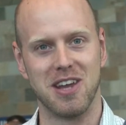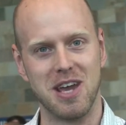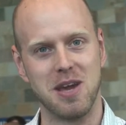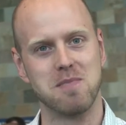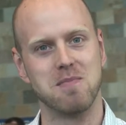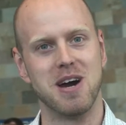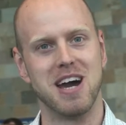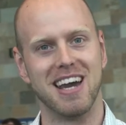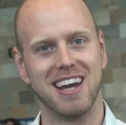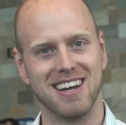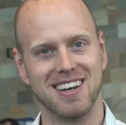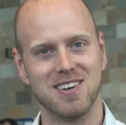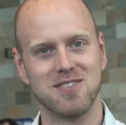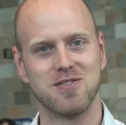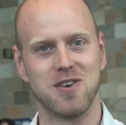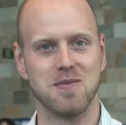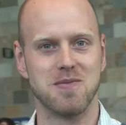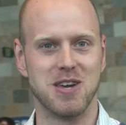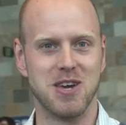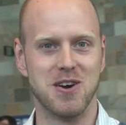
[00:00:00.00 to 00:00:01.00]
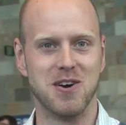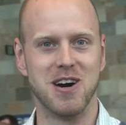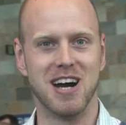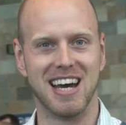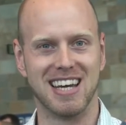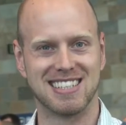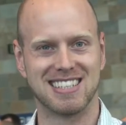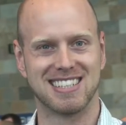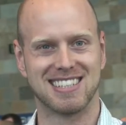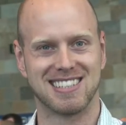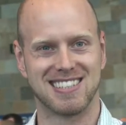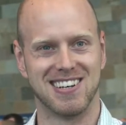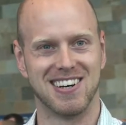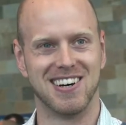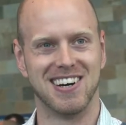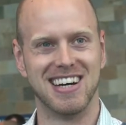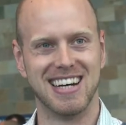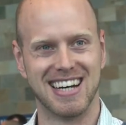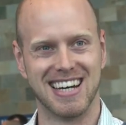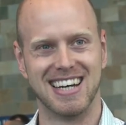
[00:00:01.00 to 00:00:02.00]
eBay from the US,
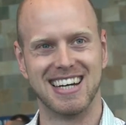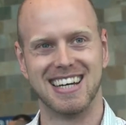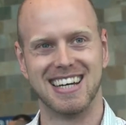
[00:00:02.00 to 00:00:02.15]
so